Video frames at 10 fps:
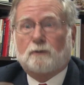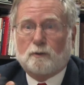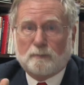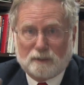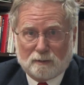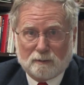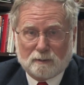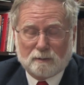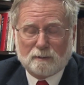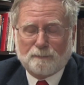or their
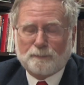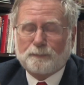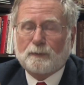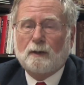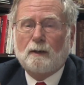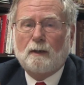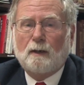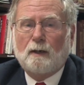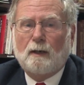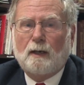businesses
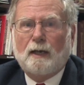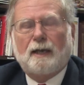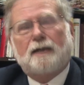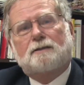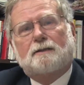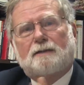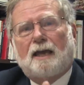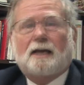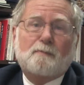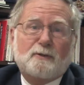is to
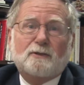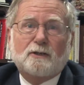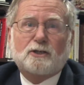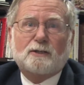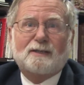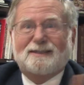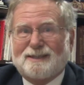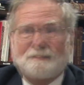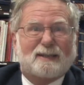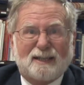take a position that
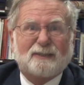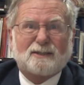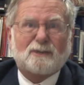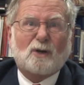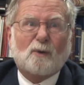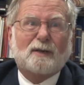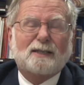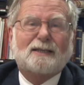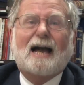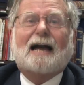somebody else has
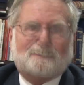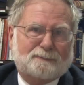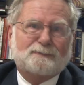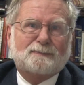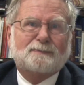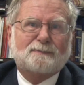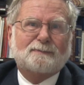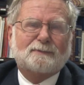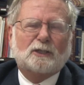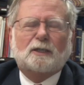already got,
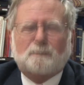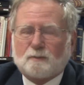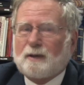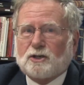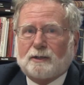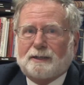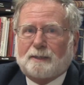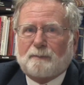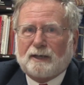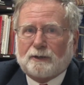especially a
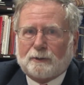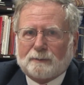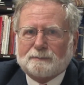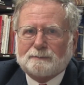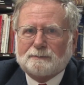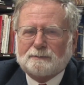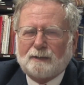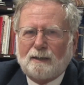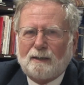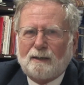competitor.
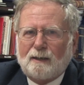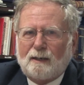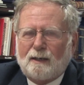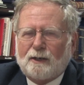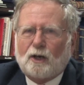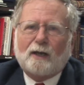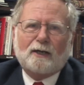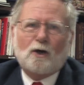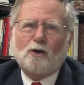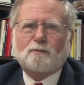You know,
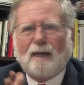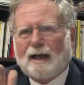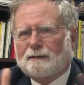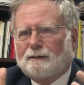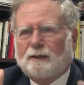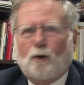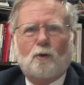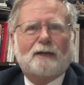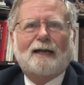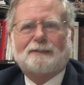it goes back to the
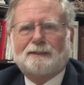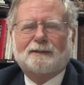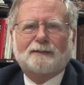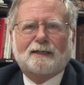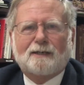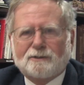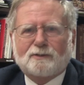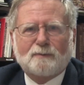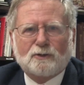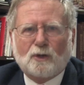old idea that
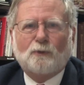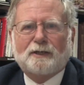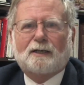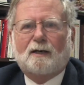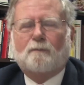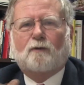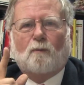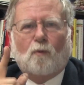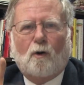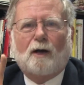customers only come
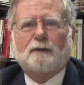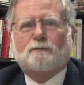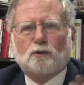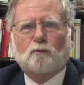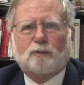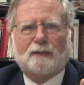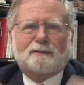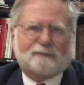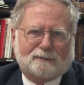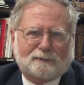from one of two
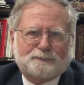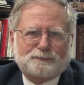places.